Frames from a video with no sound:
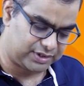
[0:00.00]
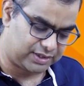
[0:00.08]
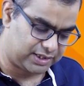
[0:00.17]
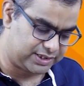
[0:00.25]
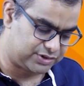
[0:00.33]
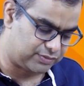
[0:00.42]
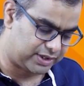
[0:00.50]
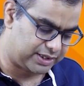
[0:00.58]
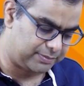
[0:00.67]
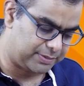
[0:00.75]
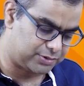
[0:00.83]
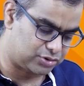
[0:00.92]
The colleague's
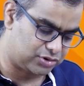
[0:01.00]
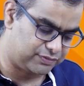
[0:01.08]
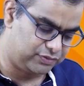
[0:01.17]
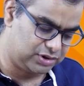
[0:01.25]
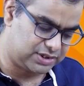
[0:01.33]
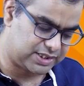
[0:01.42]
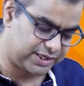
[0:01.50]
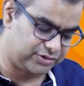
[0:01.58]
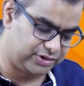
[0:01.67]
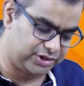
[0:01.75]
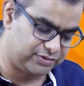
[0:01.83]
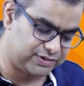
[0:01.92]
working paper shows the full
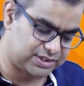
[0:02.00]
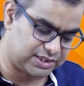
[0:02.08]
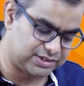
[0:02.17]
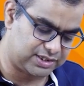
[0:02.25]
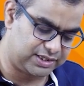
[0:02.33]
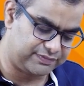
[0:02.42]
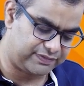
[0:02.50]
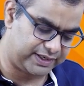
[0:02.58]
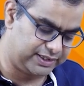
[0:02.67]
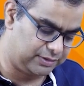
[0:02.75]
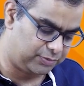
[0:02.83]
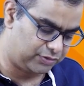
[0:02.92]
security universe considered in
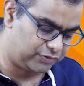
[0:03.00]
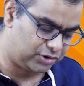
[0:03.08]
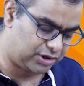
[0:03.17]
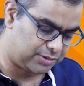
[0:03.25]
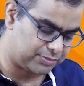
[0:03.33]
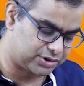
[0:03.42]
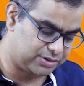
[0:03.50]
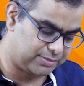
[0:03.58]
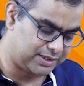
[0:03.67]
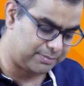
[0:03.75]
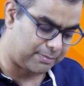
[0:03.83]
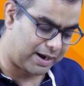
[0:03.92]
final portfolio composition,
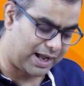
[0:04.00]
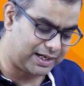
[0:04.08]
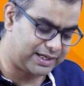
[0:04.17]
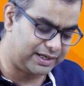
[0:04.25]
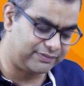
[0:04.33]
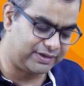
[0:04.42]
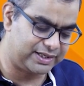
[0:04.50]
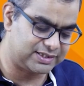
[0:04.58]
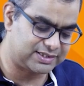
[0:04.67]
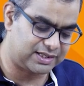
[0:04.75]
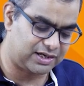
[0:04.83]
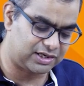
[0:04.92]
but the market
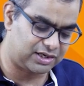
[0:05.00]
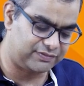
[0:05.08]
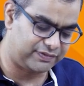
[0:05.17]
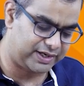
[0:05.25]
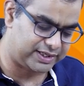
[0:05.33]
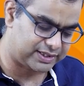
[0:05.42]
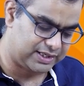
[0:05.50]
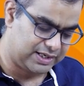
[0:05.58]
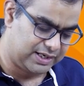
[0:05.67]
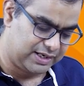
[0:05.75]
variance and cutoff rate,